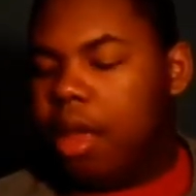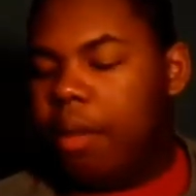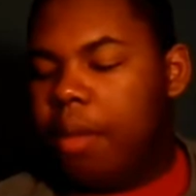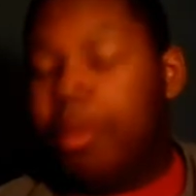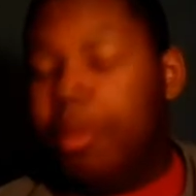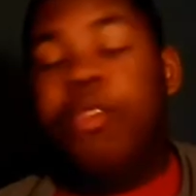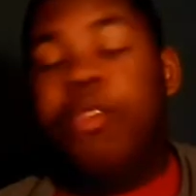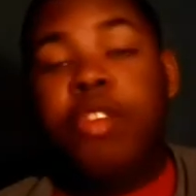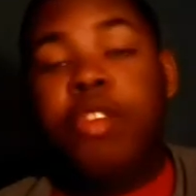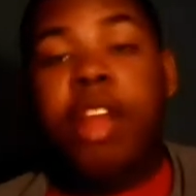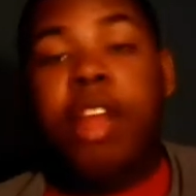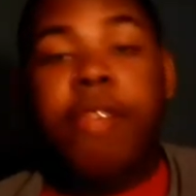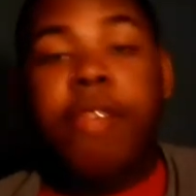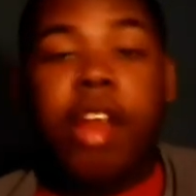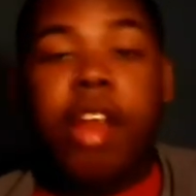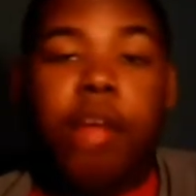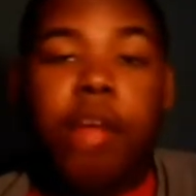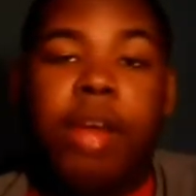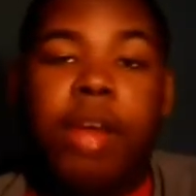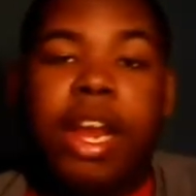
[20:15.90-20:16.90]
But if you try to
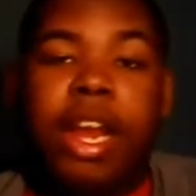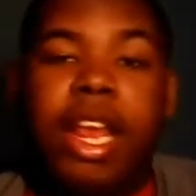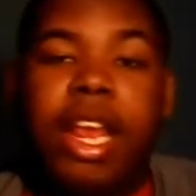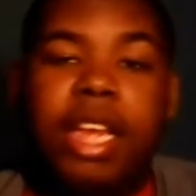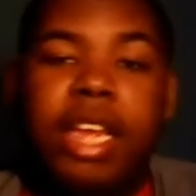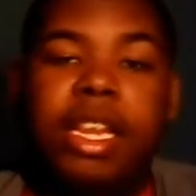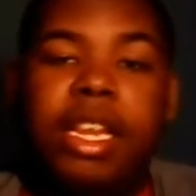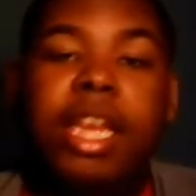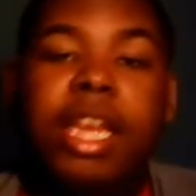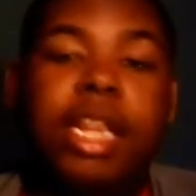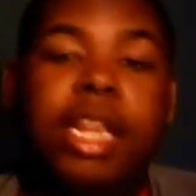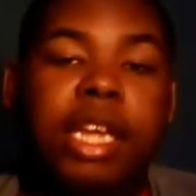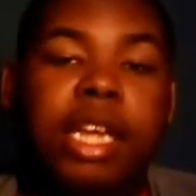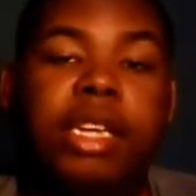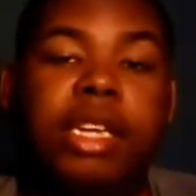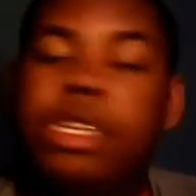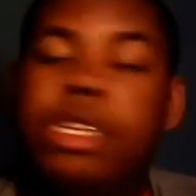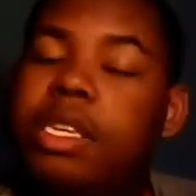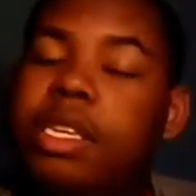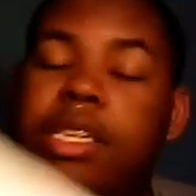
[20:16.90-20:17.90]
figure out what it is, it
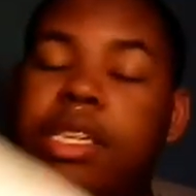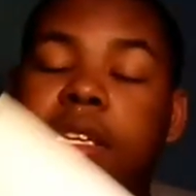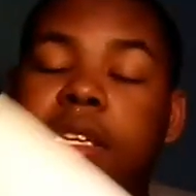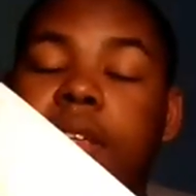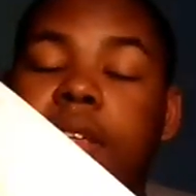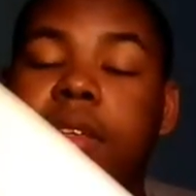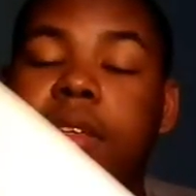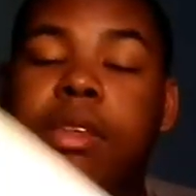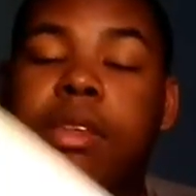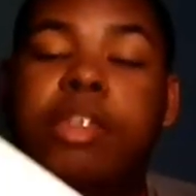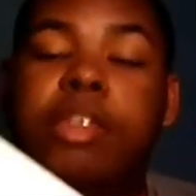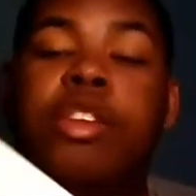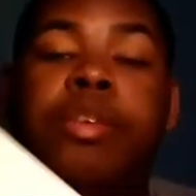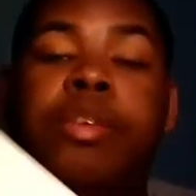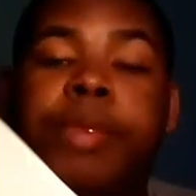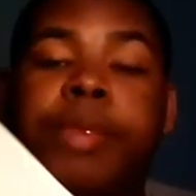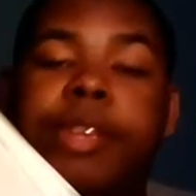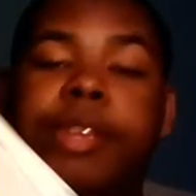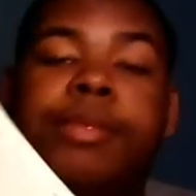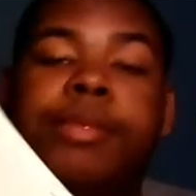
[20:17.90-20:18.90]
looks
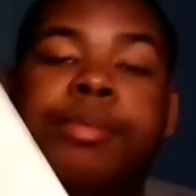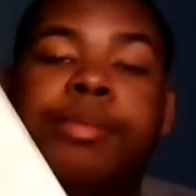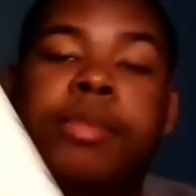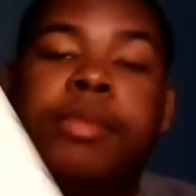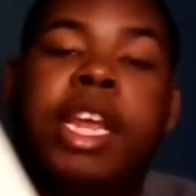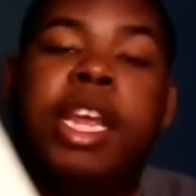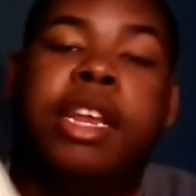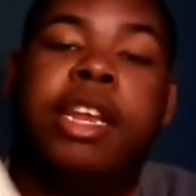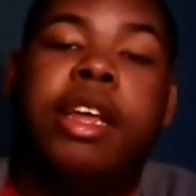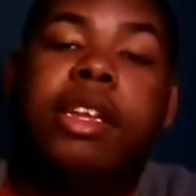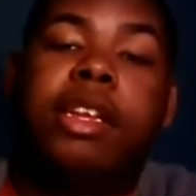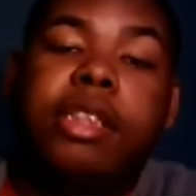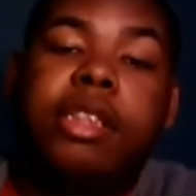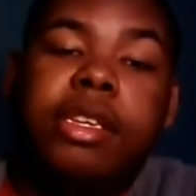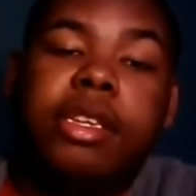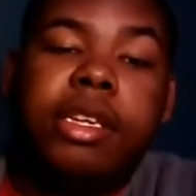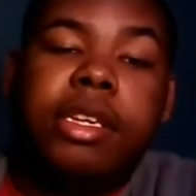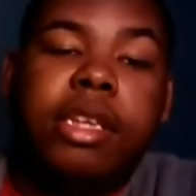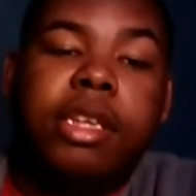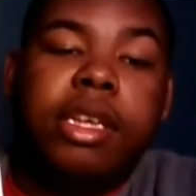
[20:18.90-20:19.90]
stupid. It
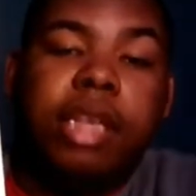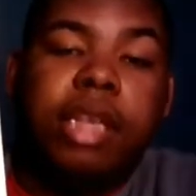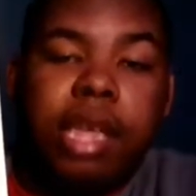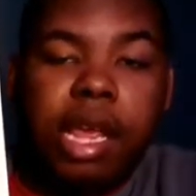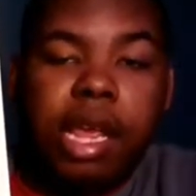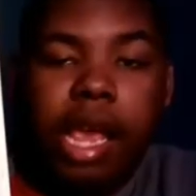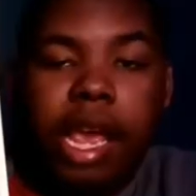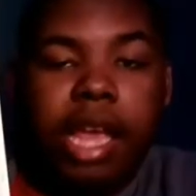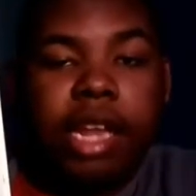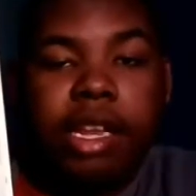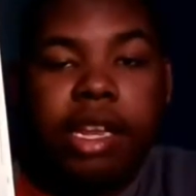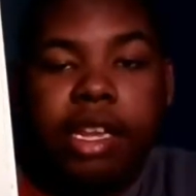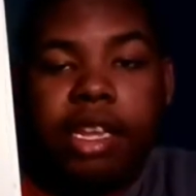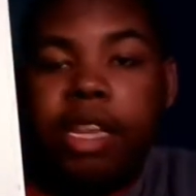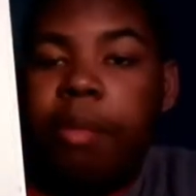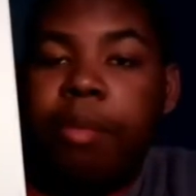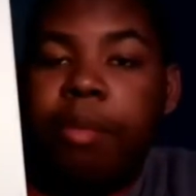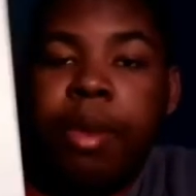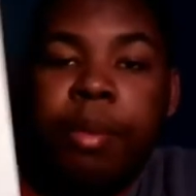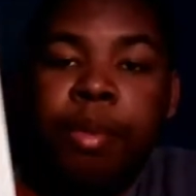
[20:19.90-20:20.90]
does. And to
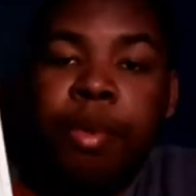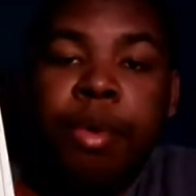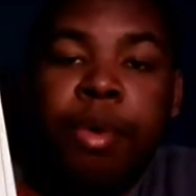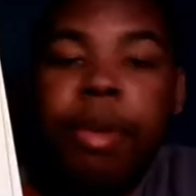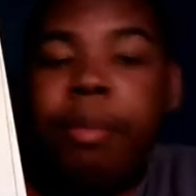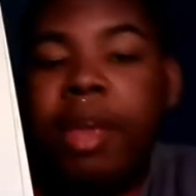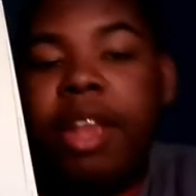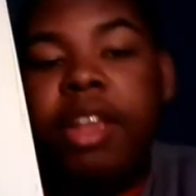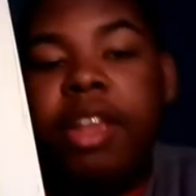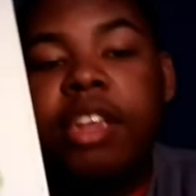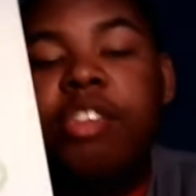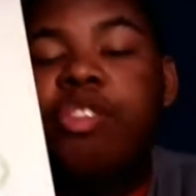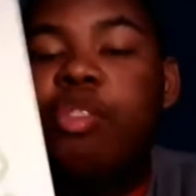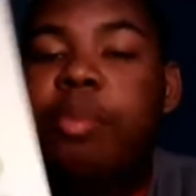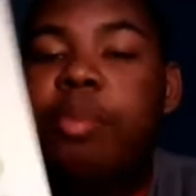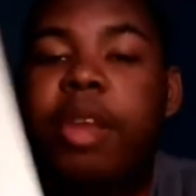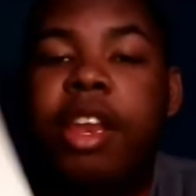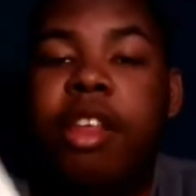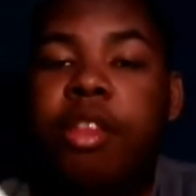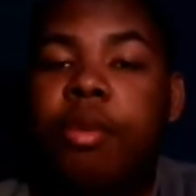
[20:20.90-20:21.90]
some people, it may look
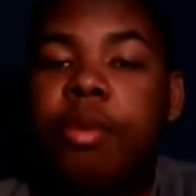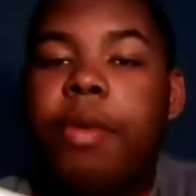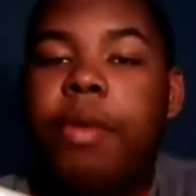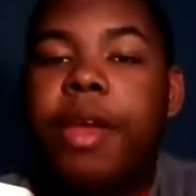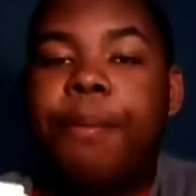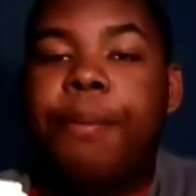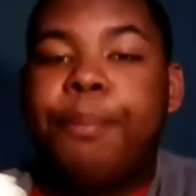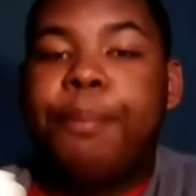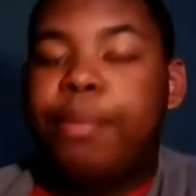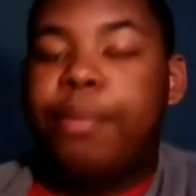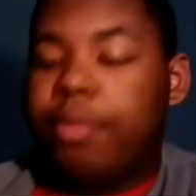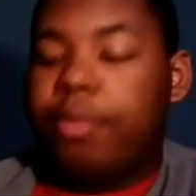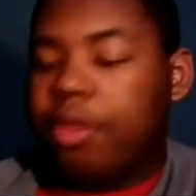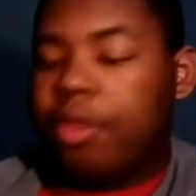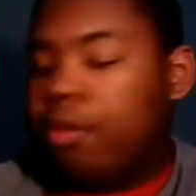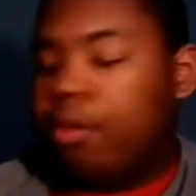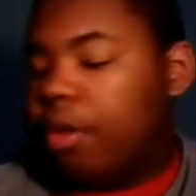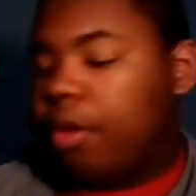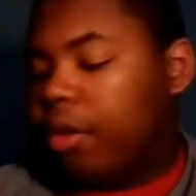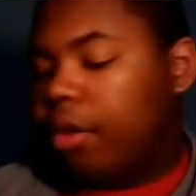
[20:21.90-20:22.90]
stupid either way.
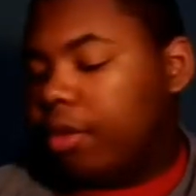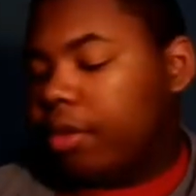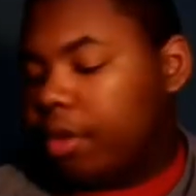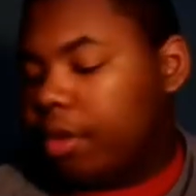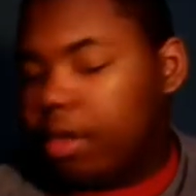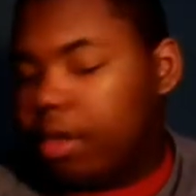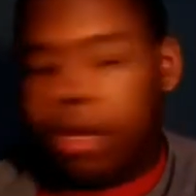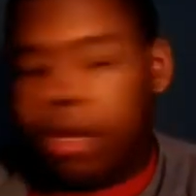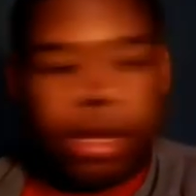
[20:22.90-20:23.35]
Who knows?